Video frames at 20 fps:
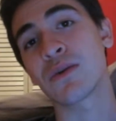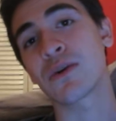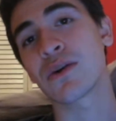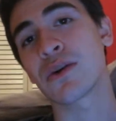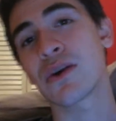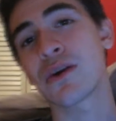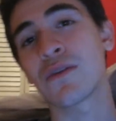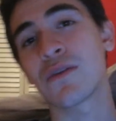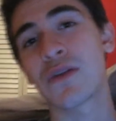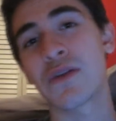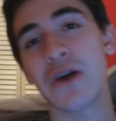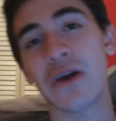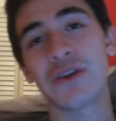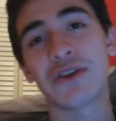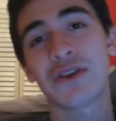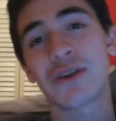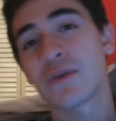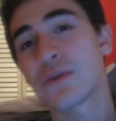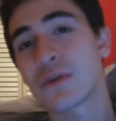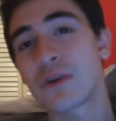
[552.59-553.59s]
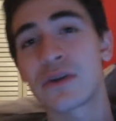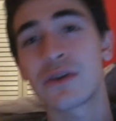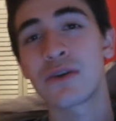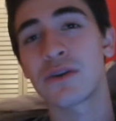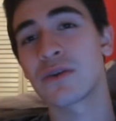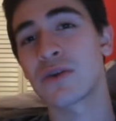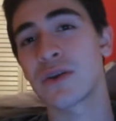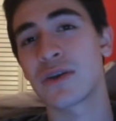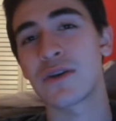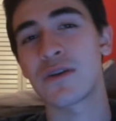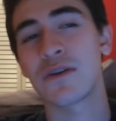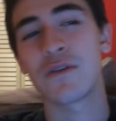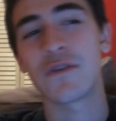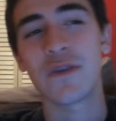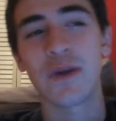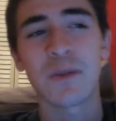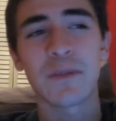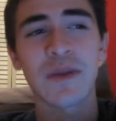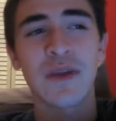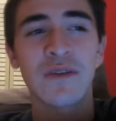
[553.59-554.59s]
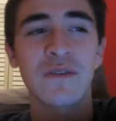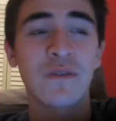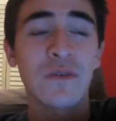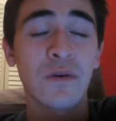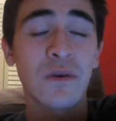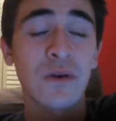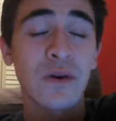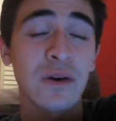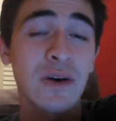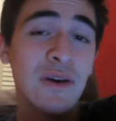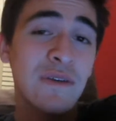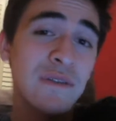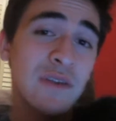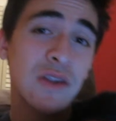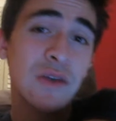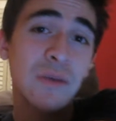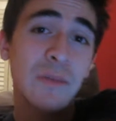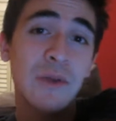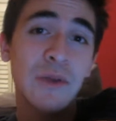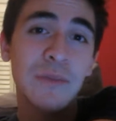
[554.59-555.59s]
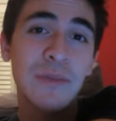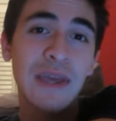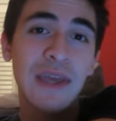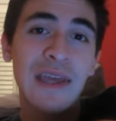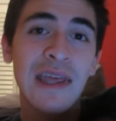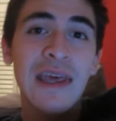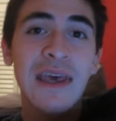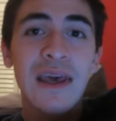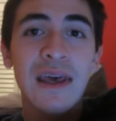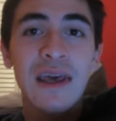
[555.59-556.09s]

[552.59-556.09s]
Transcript: We're going to go for lunch, and then we're going to do a little filming for a video I'm going to make.